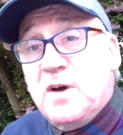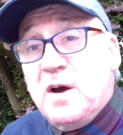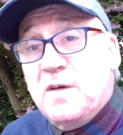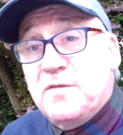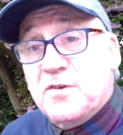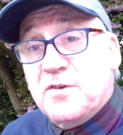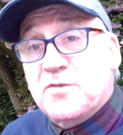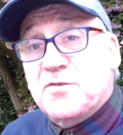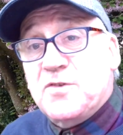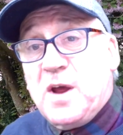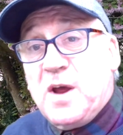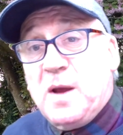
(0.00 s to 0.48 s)
of
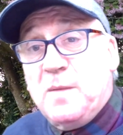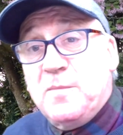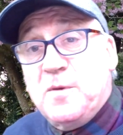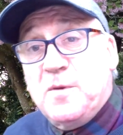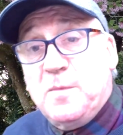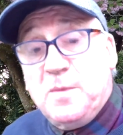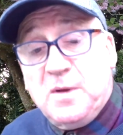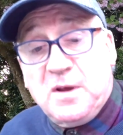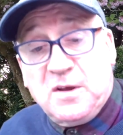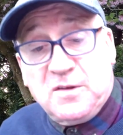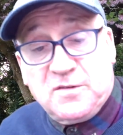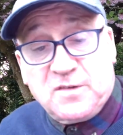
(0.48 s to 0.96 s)
your time, to
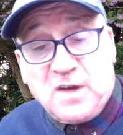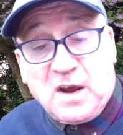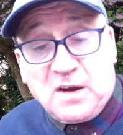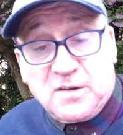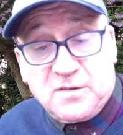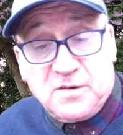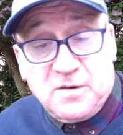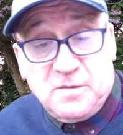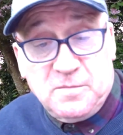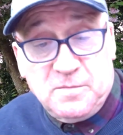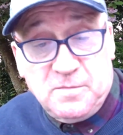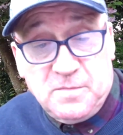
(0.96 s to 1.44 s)
be
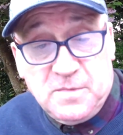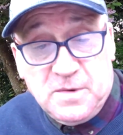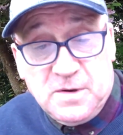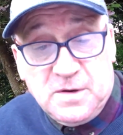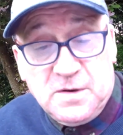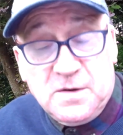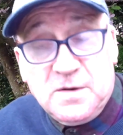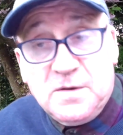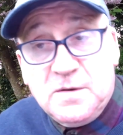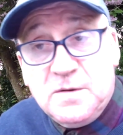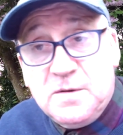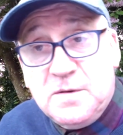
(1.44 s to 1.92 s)
exact.
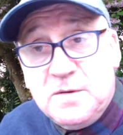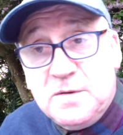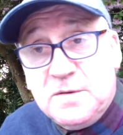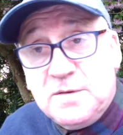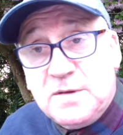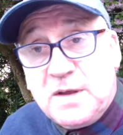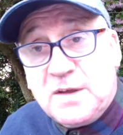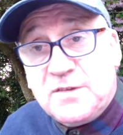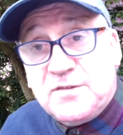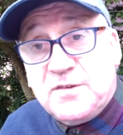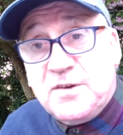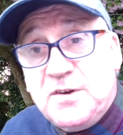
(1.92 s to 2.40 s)

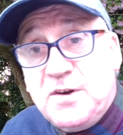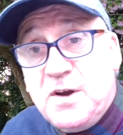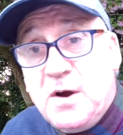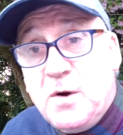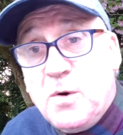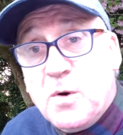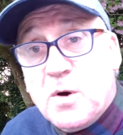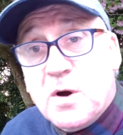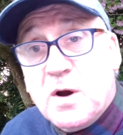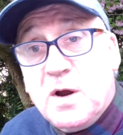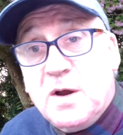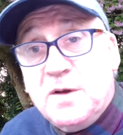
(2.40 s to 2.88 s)
That's
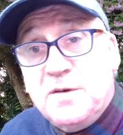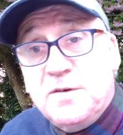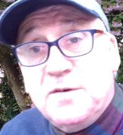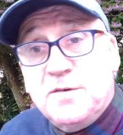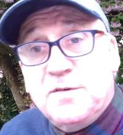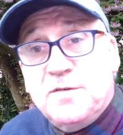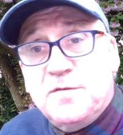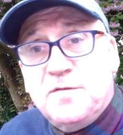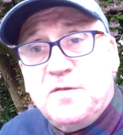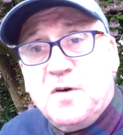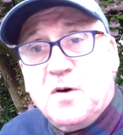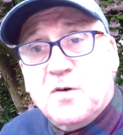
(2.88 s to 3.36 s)
hour and
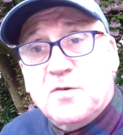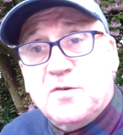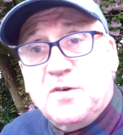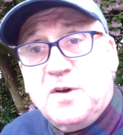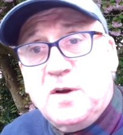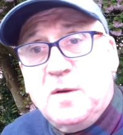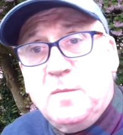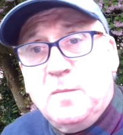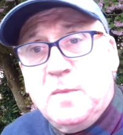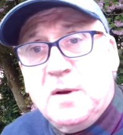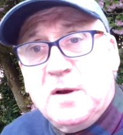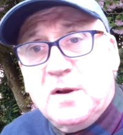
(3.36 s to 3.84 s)

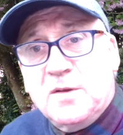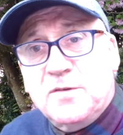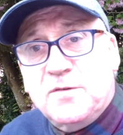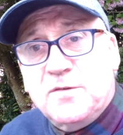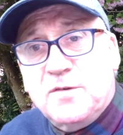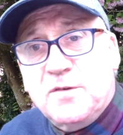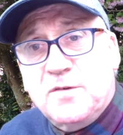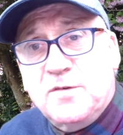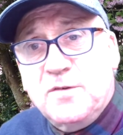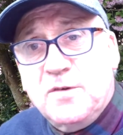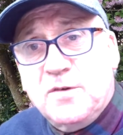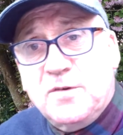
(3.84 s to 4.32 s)
40 minutes,
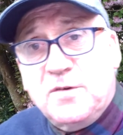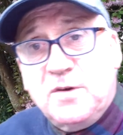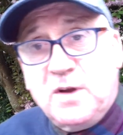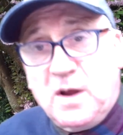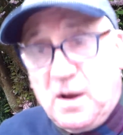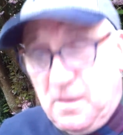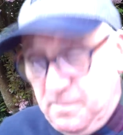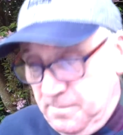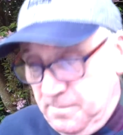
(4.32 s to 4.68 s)
isn't it? Yeah.